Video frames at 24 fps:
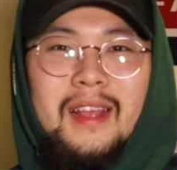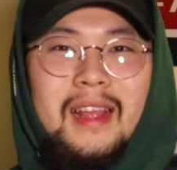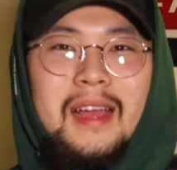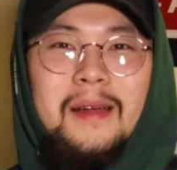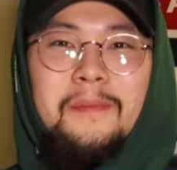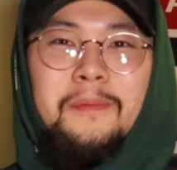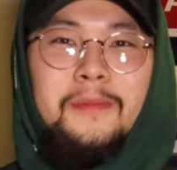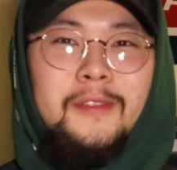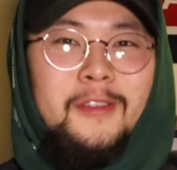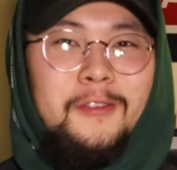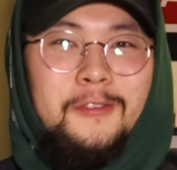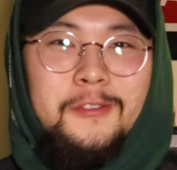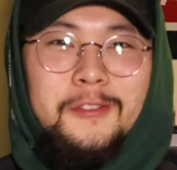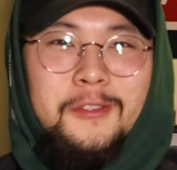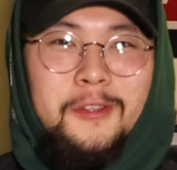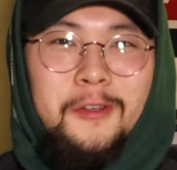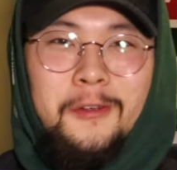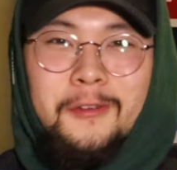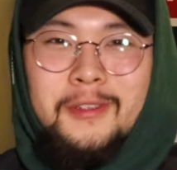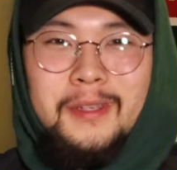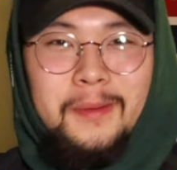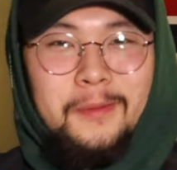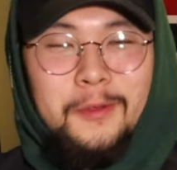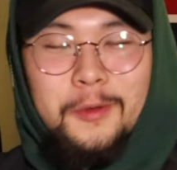Like, I'm deuce,
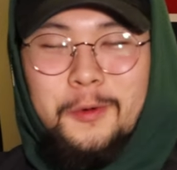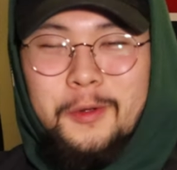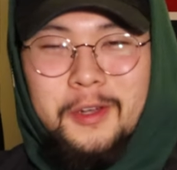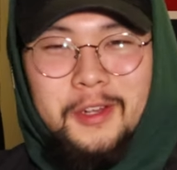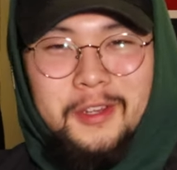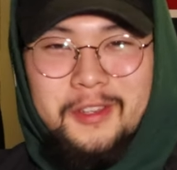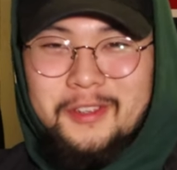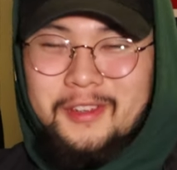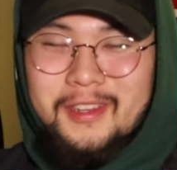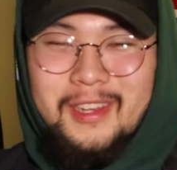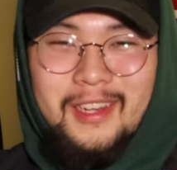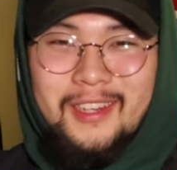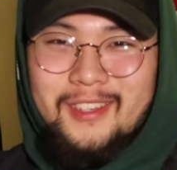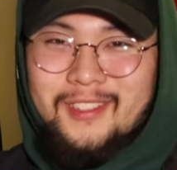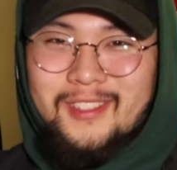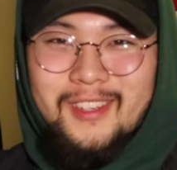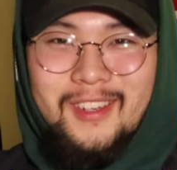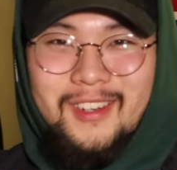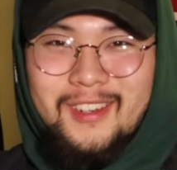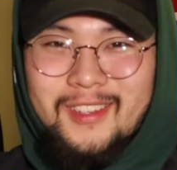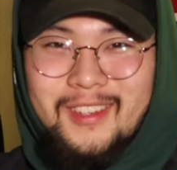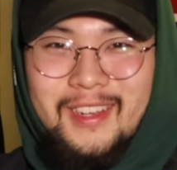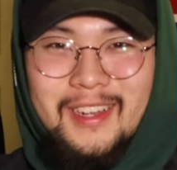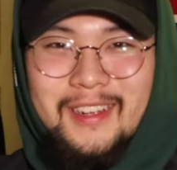I'm 22
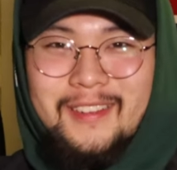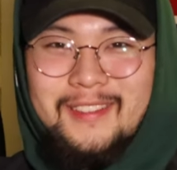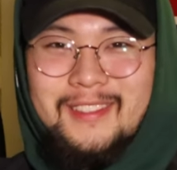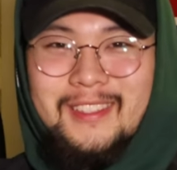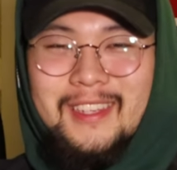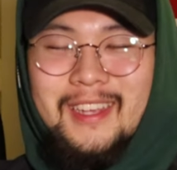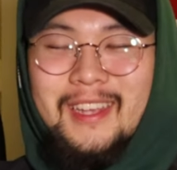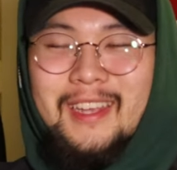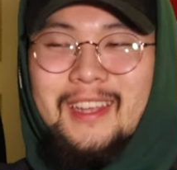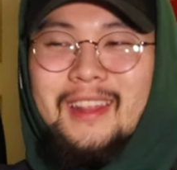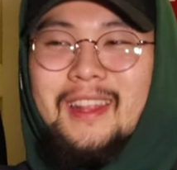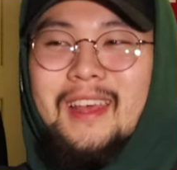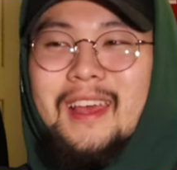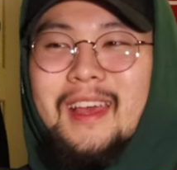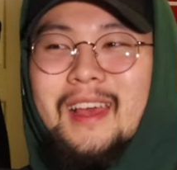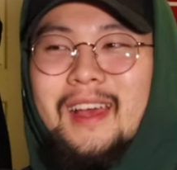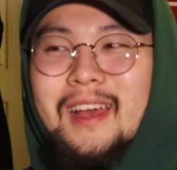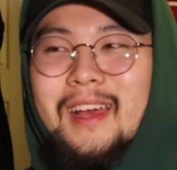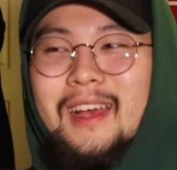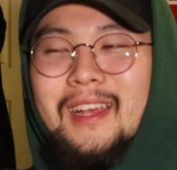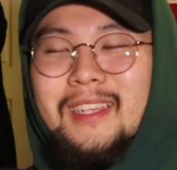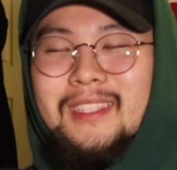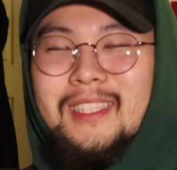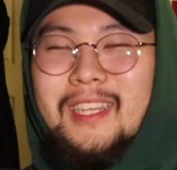years old, you know what I'm saying?
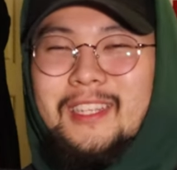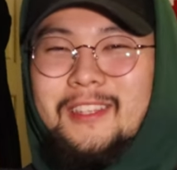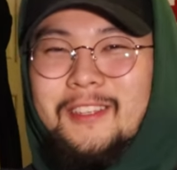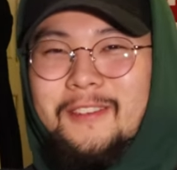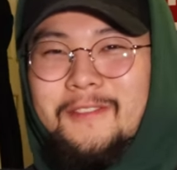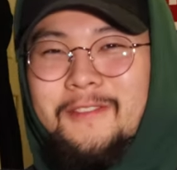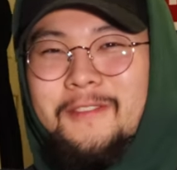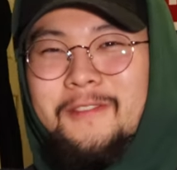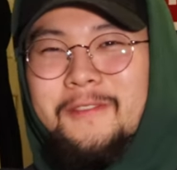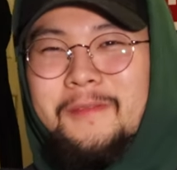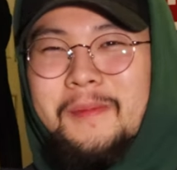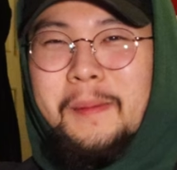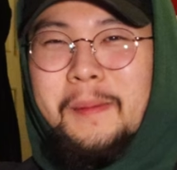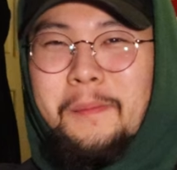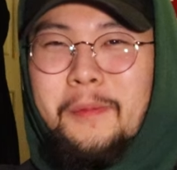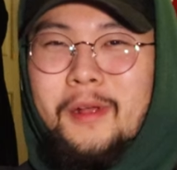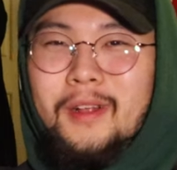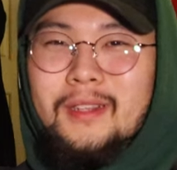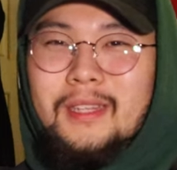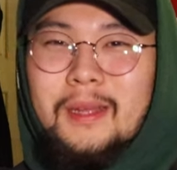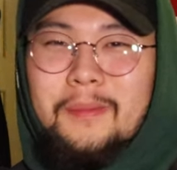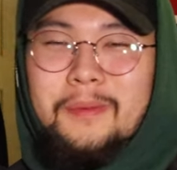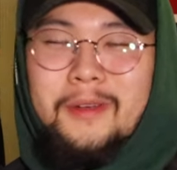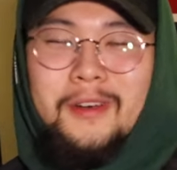Staying tuned my
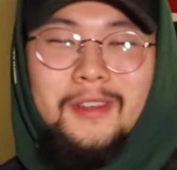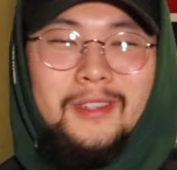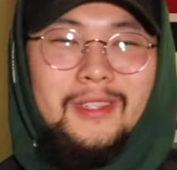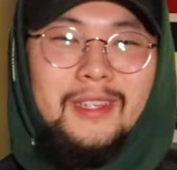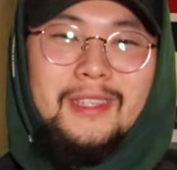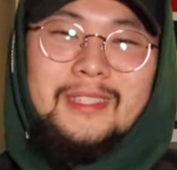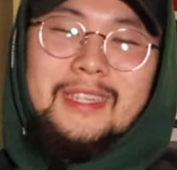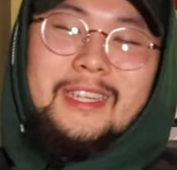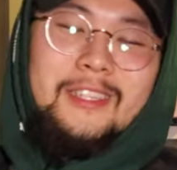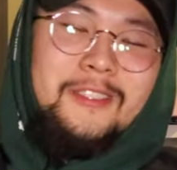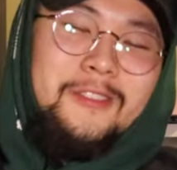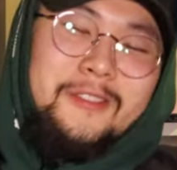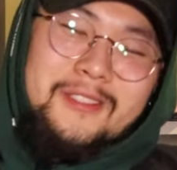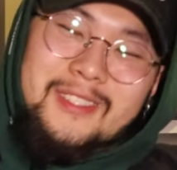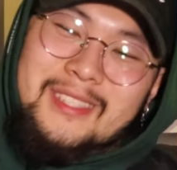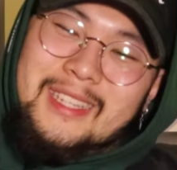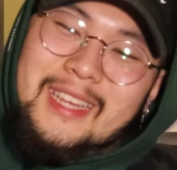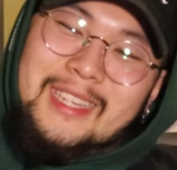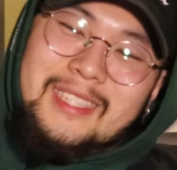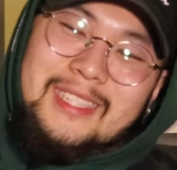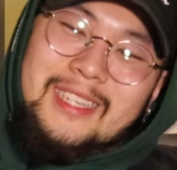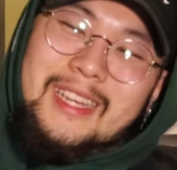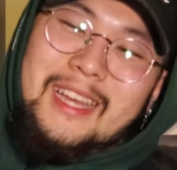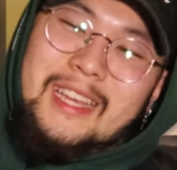birthday post, because as soon
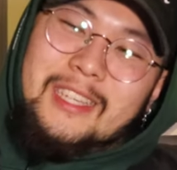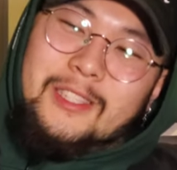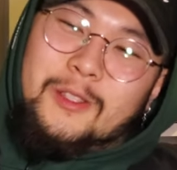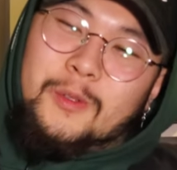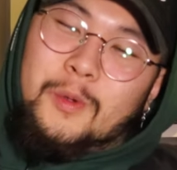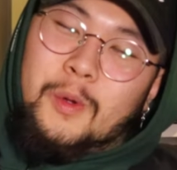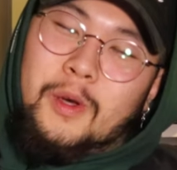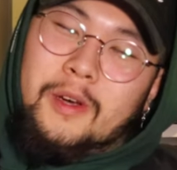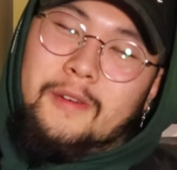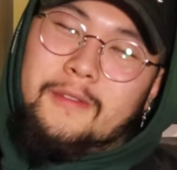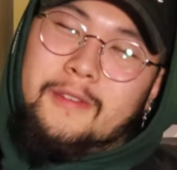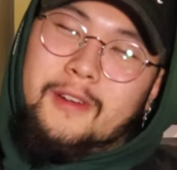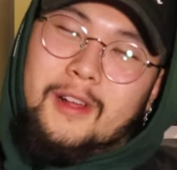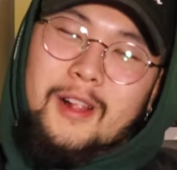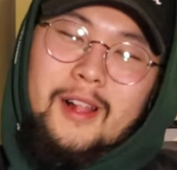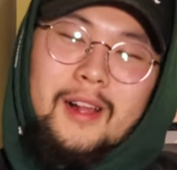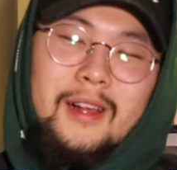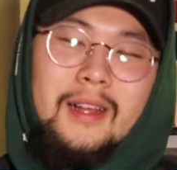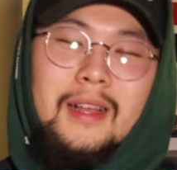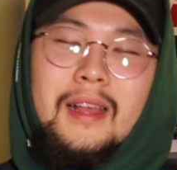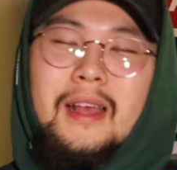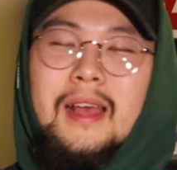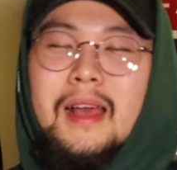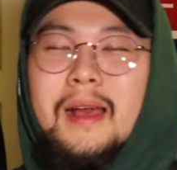as that shit has 12
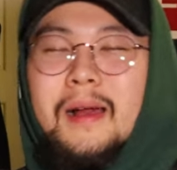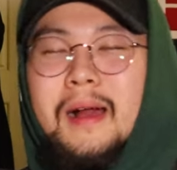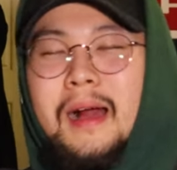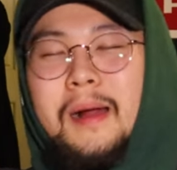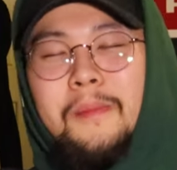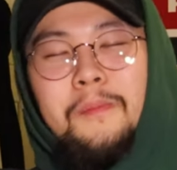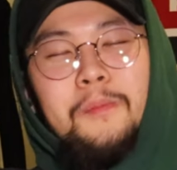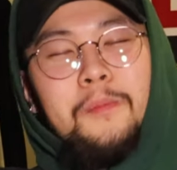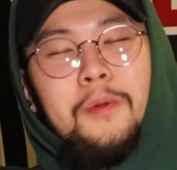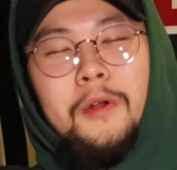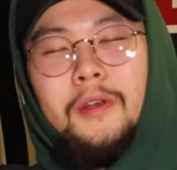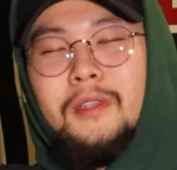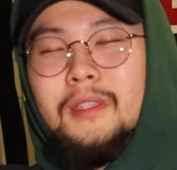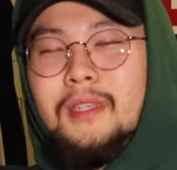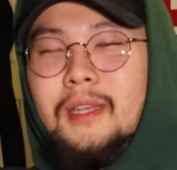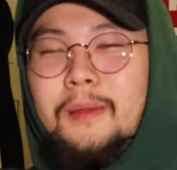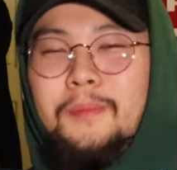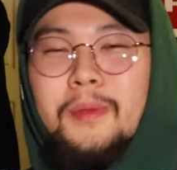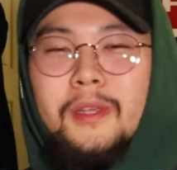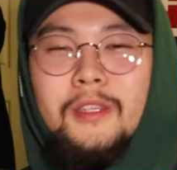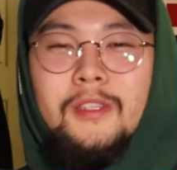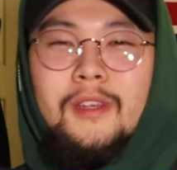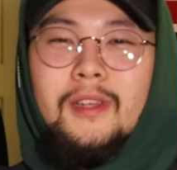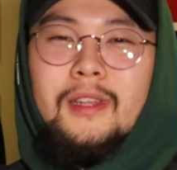o'clock, I'm posting
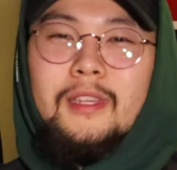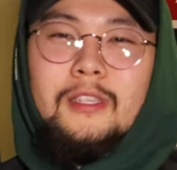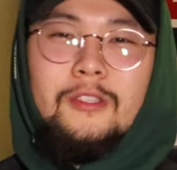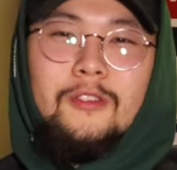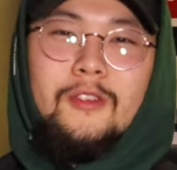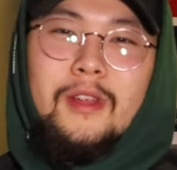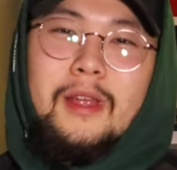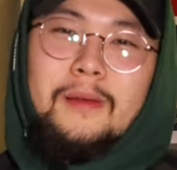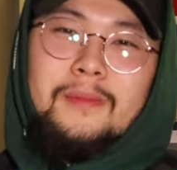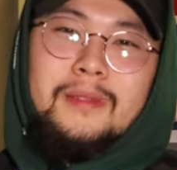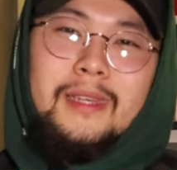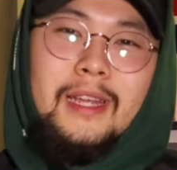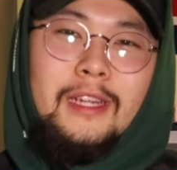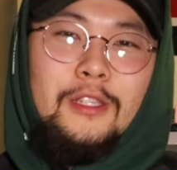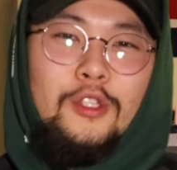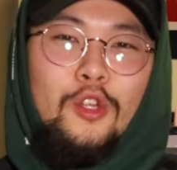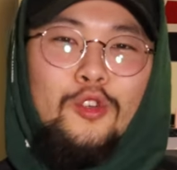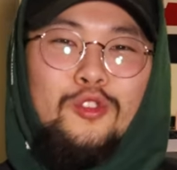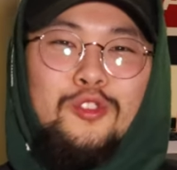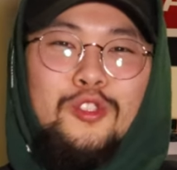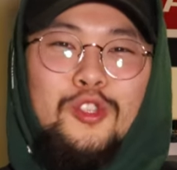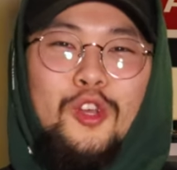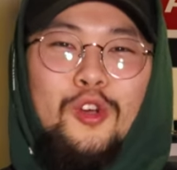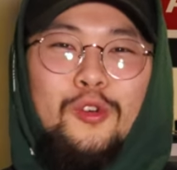a picture on Instagram saying
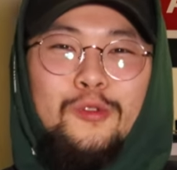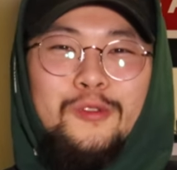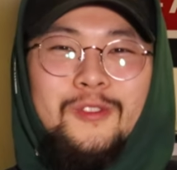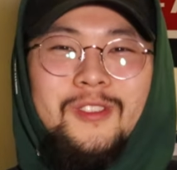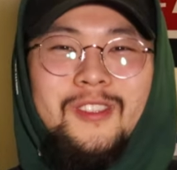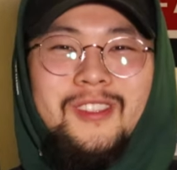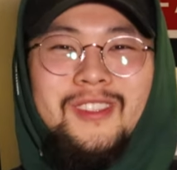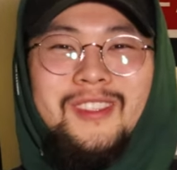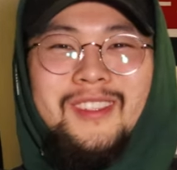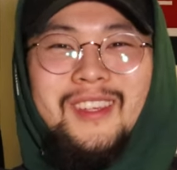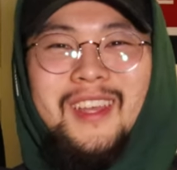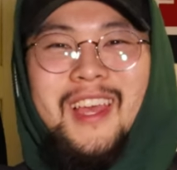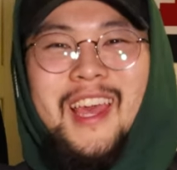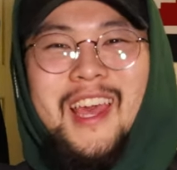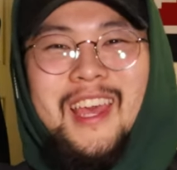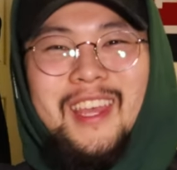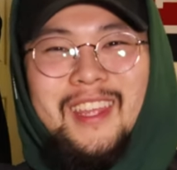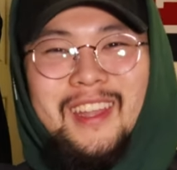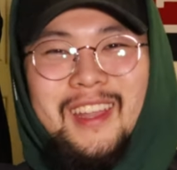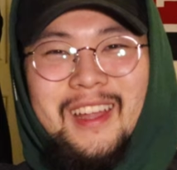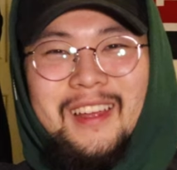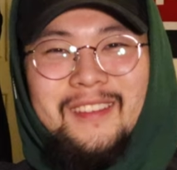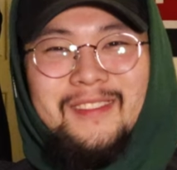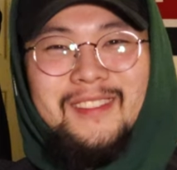deuce, you
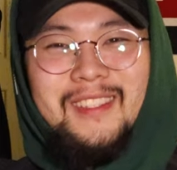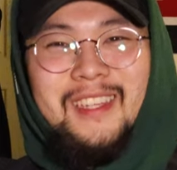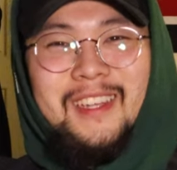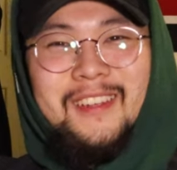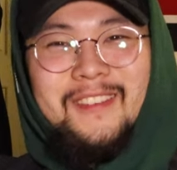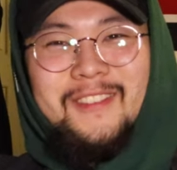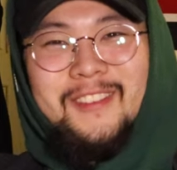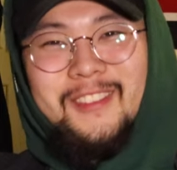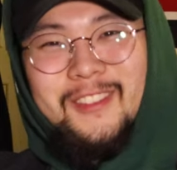know what I'm saying?